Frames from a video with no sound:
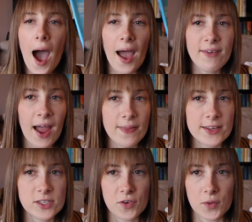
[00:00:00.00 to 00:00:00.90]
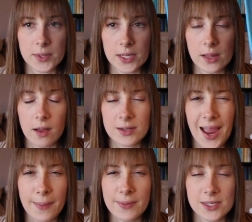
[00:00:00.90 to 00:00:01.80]
I've had this for a really long
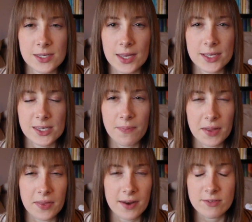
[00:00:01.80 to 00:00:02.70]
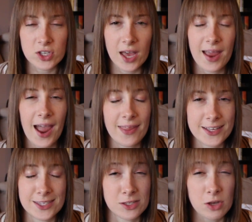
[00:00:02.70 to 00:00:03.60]
time. This is like something that I've just kind of had
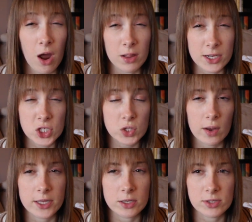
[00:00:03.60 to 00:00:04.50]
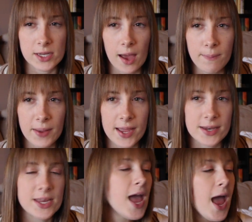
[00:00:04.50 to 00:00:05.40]
like since college, so I used up.
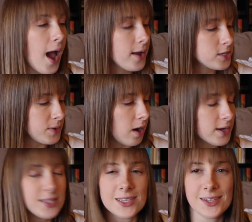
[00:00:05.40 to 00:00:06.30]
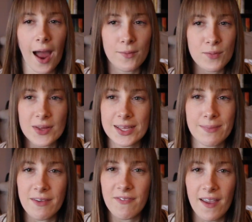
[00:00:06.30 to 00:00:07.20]
And to be honest, it's not really
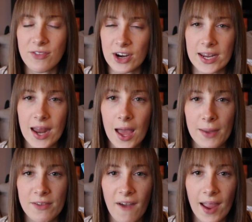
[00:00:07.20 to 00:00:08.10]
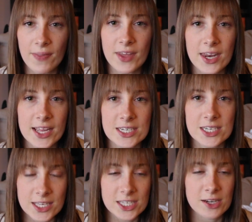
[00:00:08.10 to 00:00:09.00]
my favorite. I find that it
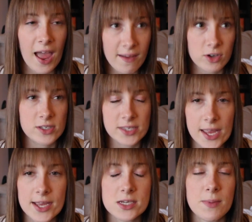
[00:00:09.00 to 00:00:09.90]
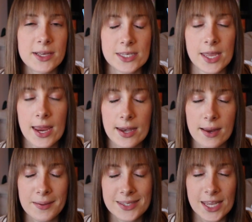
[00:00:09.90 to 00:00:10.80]
doesn't ever sink into my skin.
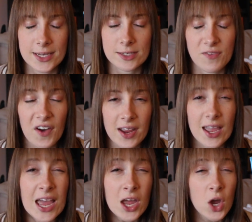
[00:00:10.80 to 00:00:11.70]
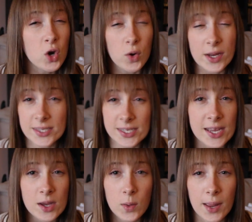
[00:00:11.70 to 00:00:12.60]
My skin is very
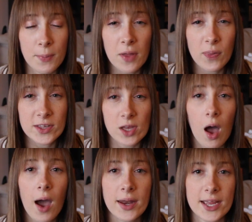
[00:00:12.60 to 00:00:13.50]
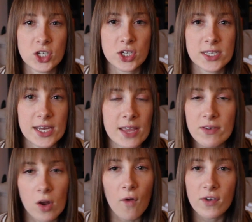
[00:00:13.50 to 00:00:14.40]
greasy when I put this on. It just,
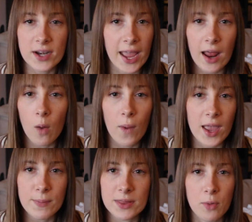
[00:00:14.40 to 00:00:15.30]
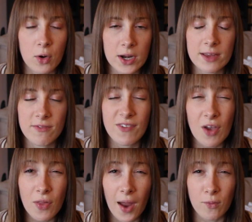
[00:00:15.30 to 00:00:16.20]
even overnight, I'll wake up in the morning and
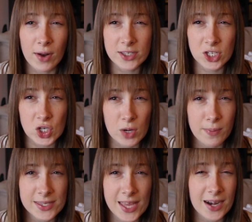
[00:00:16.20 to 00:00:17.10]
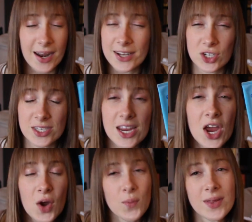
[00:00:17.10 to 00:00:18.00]
feel that residue on my skin, and I just
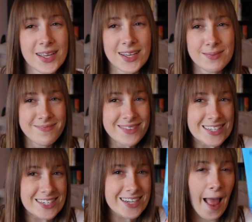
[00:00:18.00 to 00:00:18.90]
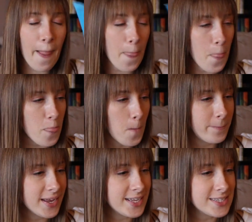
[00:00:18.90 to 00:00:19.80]
really am not the
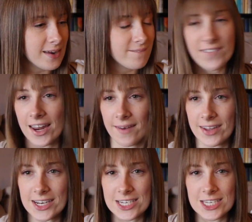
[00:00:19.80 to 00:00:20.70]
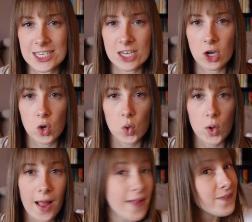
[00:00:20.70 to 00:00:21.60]
biggest fan of it.
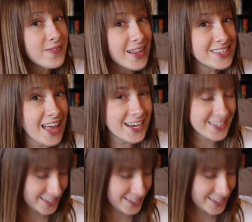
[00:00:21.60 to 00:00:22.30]
So that's that.